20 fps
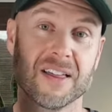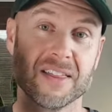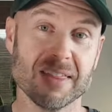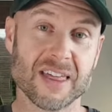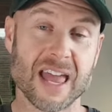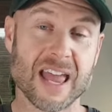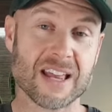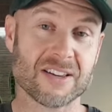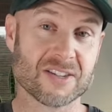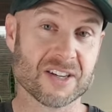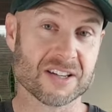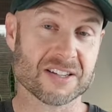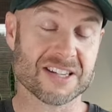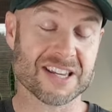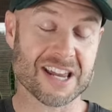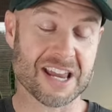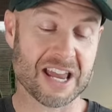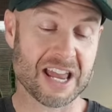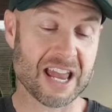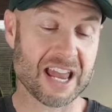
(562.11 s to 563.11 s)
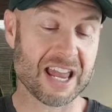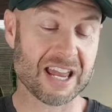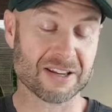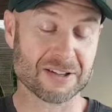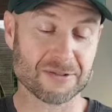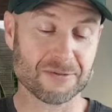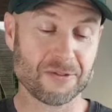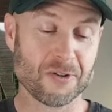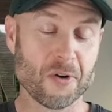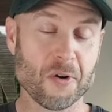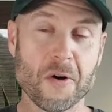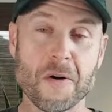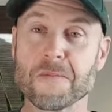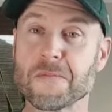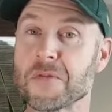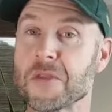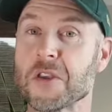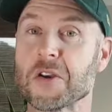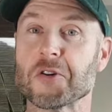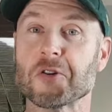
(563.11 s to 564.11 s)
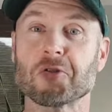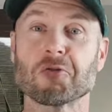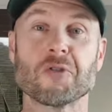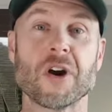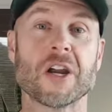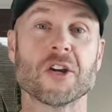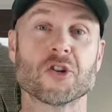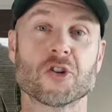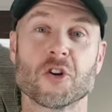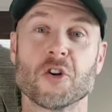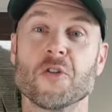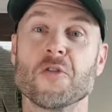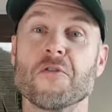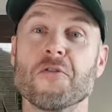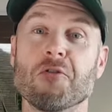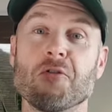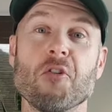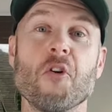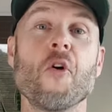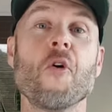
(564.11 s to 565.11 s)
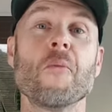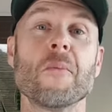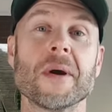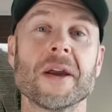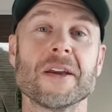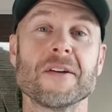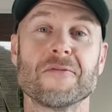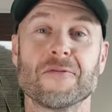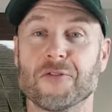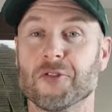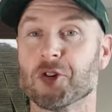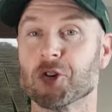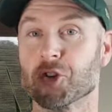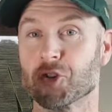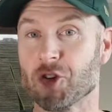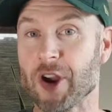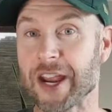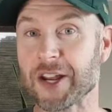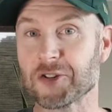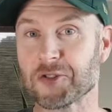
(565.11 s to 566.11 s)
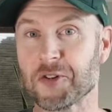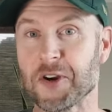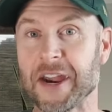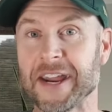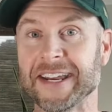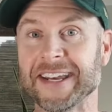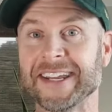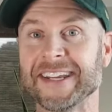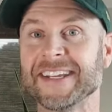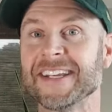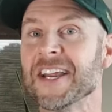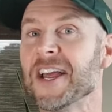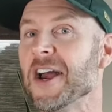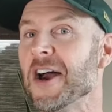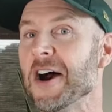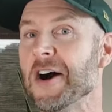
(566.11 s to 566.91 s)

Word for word: The Asics S4, great shoe for me for track training,